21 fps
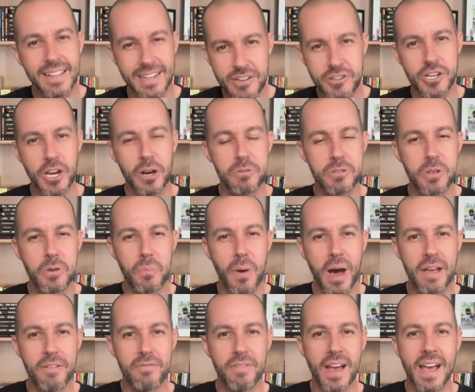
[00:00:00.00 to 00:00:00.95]
share with you
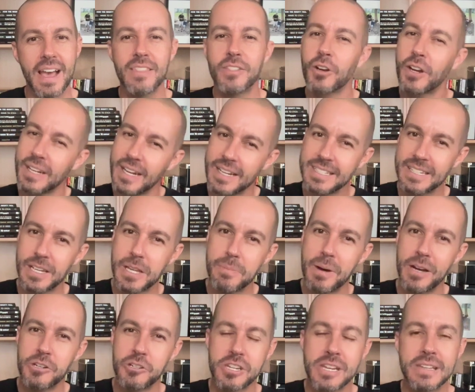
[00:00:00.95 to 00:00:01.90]
my faith, or can I tell you
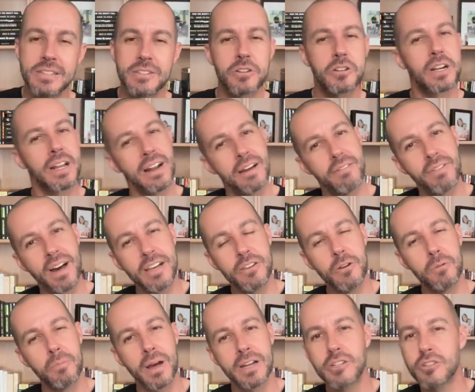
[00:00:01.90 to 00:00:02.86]
about Jesus, or can I invite
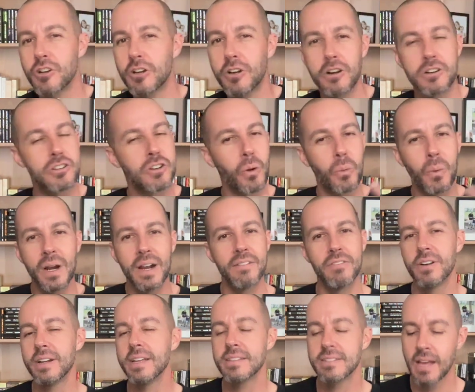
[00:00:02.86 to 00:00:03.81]
you to my church, you know,
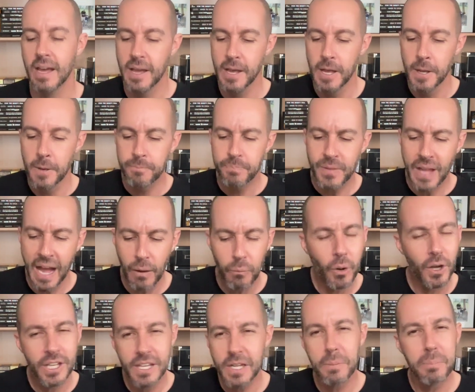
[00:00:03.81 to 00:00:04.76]
whatever it is. I
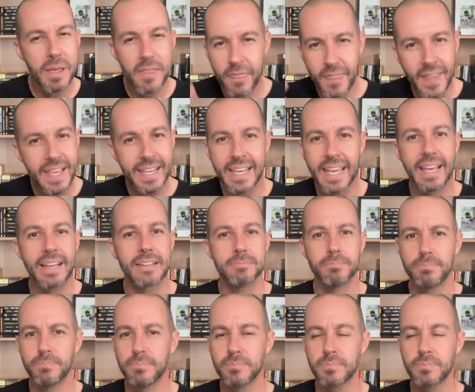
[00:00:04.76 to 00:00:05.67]
want you to be thinking.